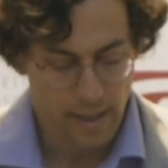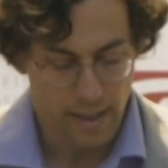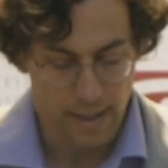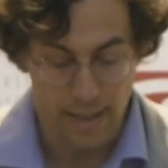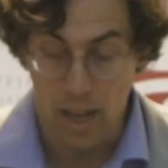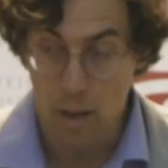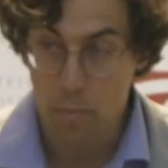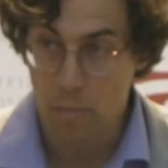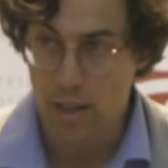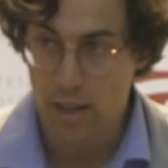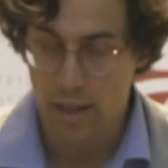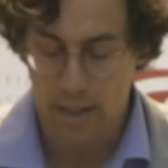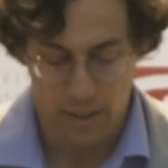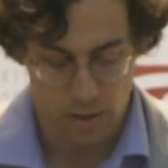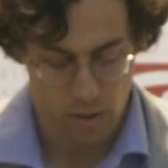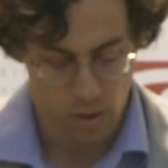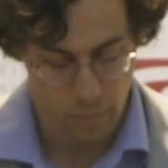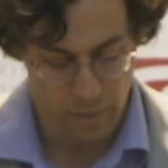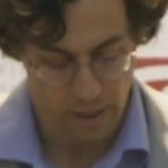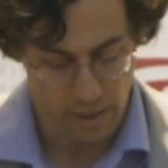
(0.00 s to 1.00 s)
an MA in
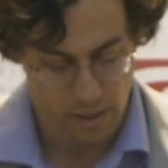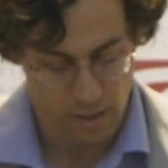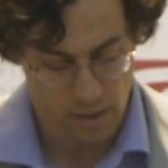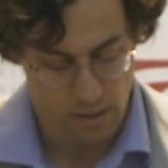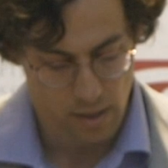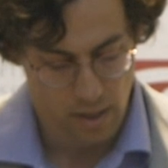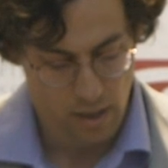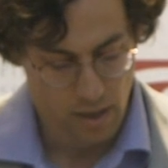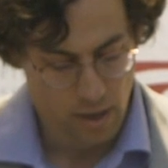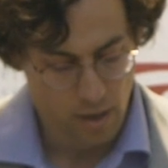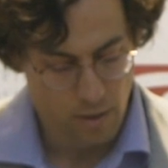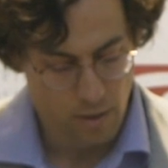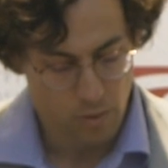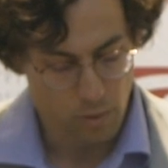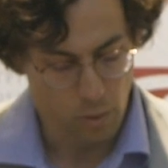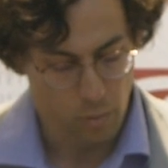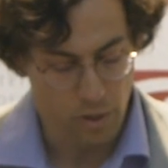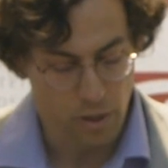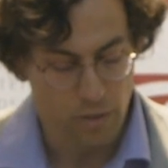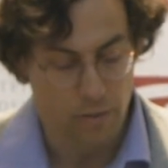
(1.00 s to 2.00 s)
economics
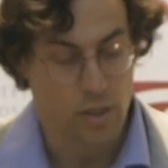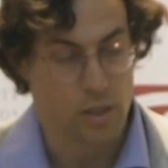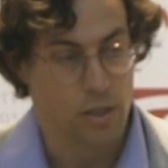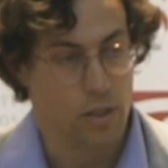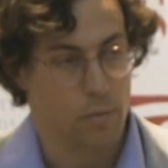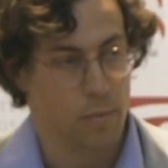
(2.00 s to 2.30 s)
from the University